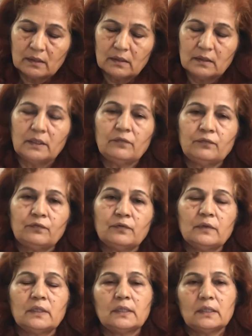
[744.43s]
If
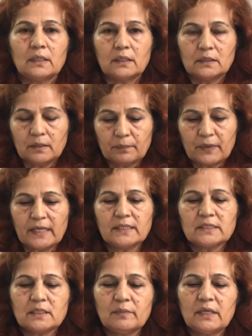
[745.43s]
the price
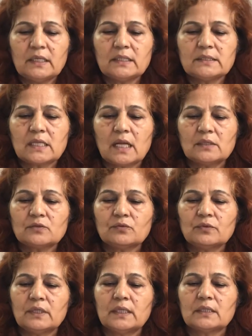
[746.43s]
stability is also
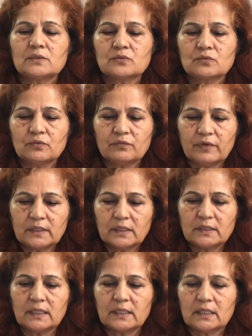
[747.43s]
there, so whether
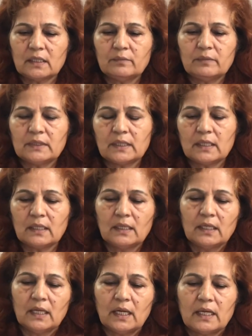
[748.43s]
that can be the
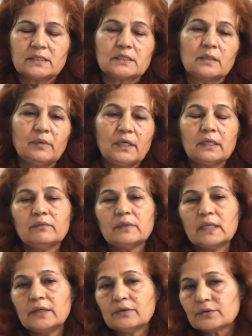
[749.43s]
stability with
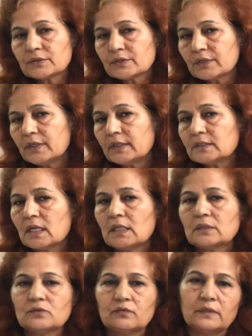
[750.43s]
the interest rates
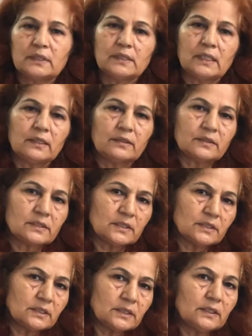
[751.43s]
also, whether the interest rate
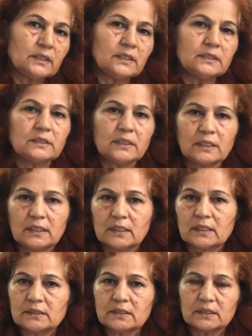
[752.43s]
is increasing,
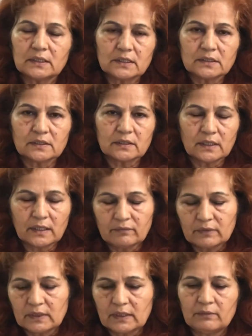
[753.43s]
decreasing, it is
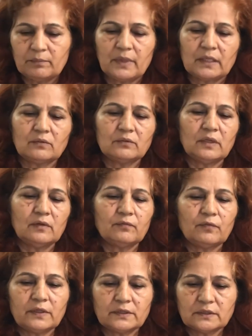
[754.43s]
having the impact on
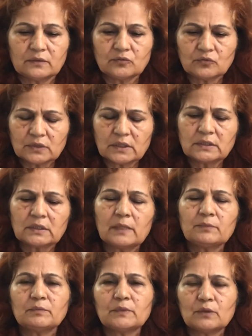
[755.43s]
inflation. So such type
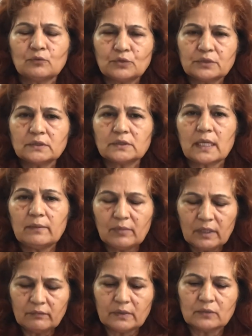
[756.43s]
of the questions I am
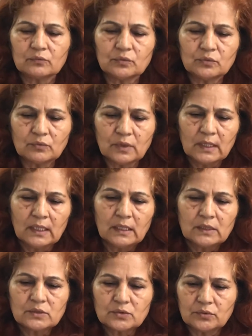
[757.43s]
leaving to you,
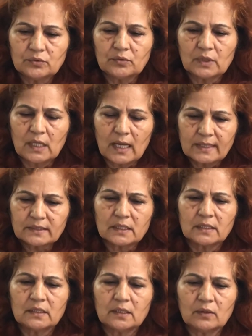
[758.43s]
so you can ask
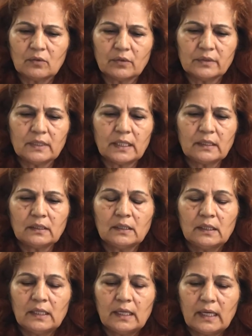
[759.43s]
and think on that.
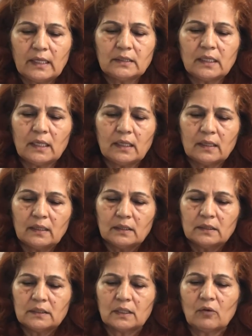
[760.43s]
And
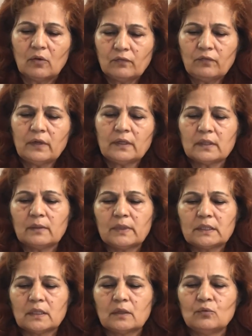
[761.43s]
the conflict
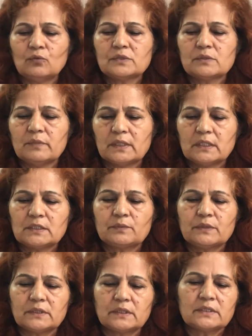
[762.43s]
among the goals may thus
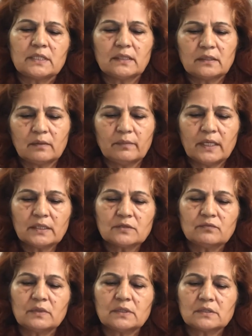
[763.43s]
present central banks
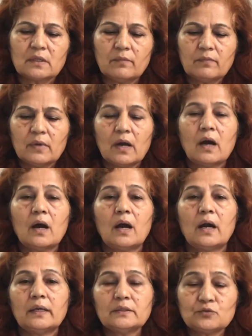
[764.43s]
with some
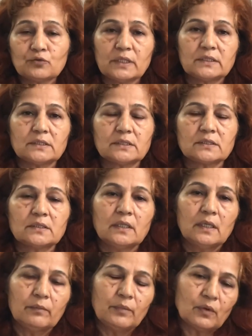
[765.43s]
hard choices,
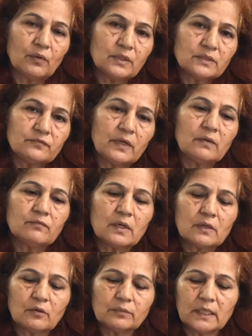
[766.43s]
because when one
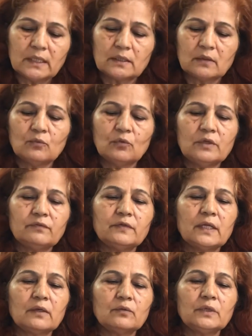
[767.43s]
of the other goal, if they
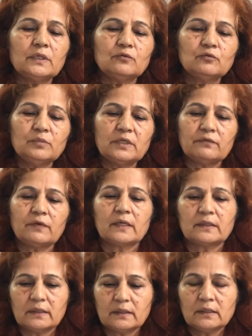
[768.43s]
are going to be
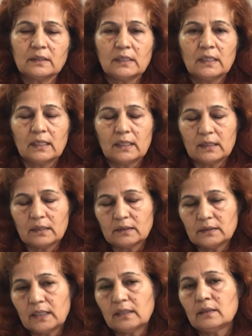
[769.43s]
affected,
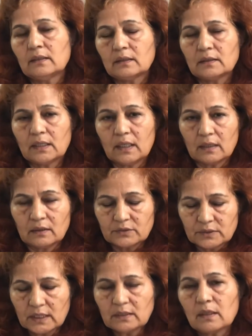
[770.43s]
then the
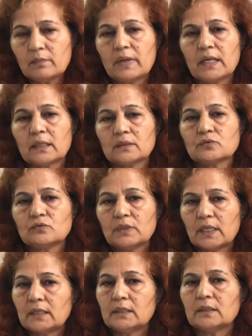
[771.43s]
central bank, so they
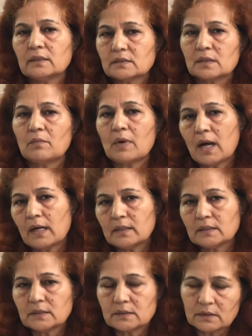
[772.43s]
are taking some hard
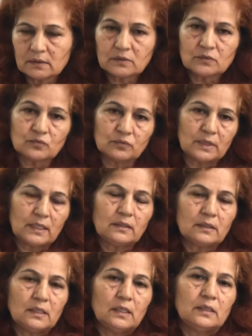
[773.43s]
decisions, so that
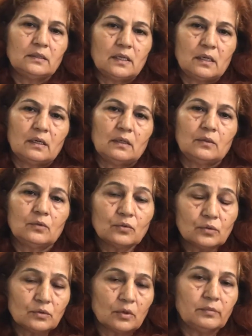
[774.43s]
the
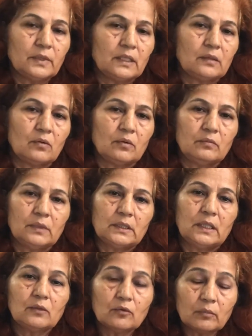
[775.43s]
growth of the economy,
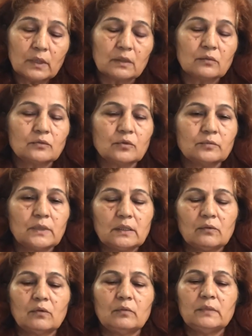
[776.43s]
the economic growth of the
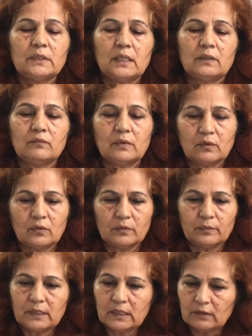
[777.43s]
economy, that will not
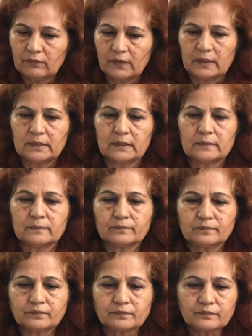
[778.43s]
be affected.
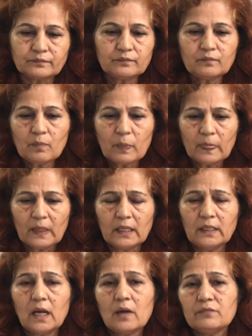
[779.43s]

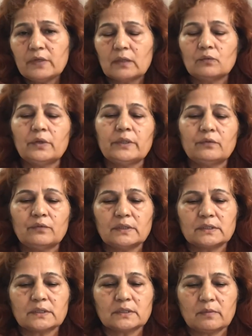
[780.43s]
Now we are going to
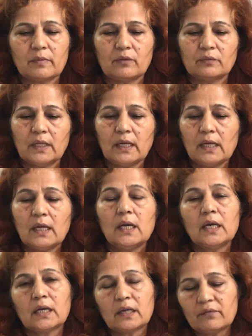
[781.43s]
discuss about the
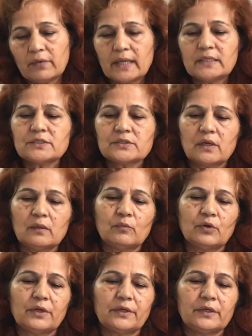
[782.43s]
conventional
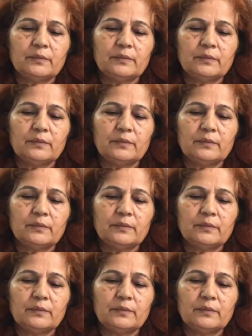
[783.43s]
monetary